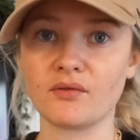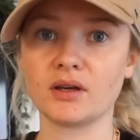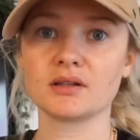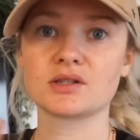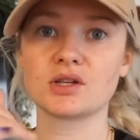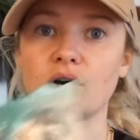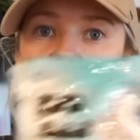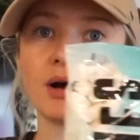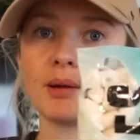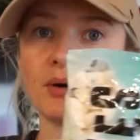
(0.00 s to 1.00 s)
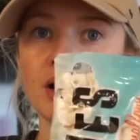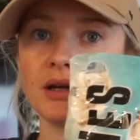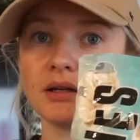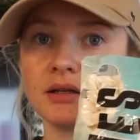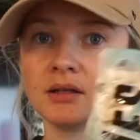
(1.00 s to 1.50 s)
of it. So I
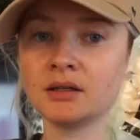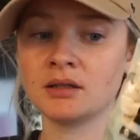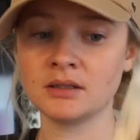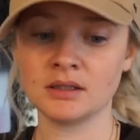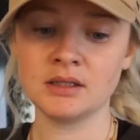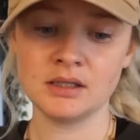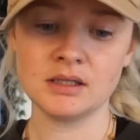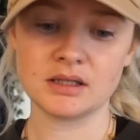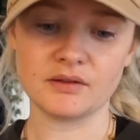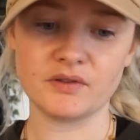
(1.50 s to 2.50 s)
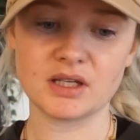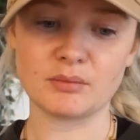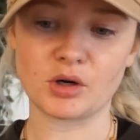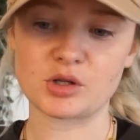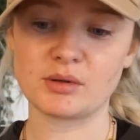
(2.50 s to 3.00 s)
bought the
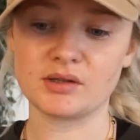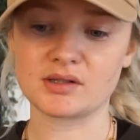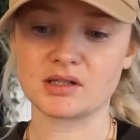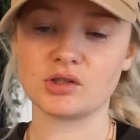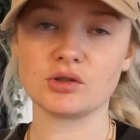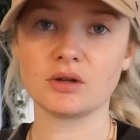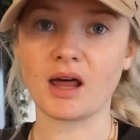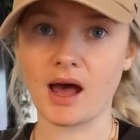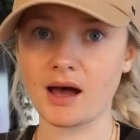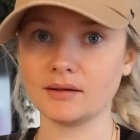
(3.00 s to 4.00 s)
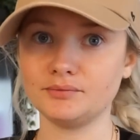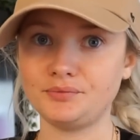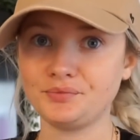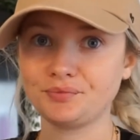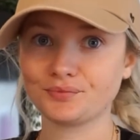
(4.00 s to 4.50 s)
vegan marshmallows to do that.
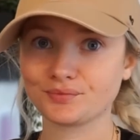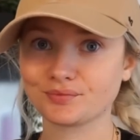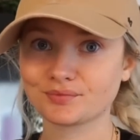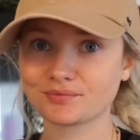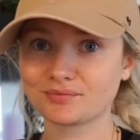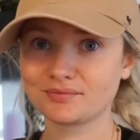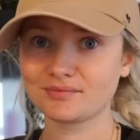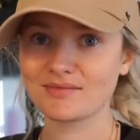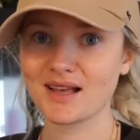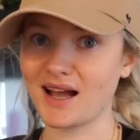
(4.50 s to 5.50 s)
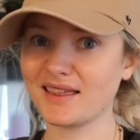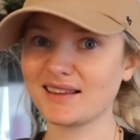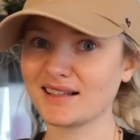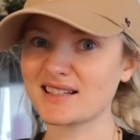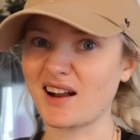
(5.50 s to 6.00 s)
I
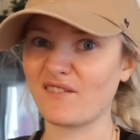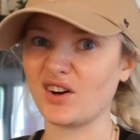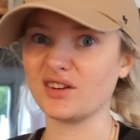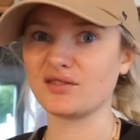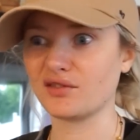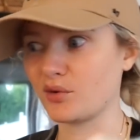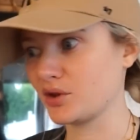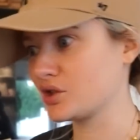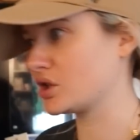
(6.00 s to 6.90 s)
think that's kind of fun for 4th of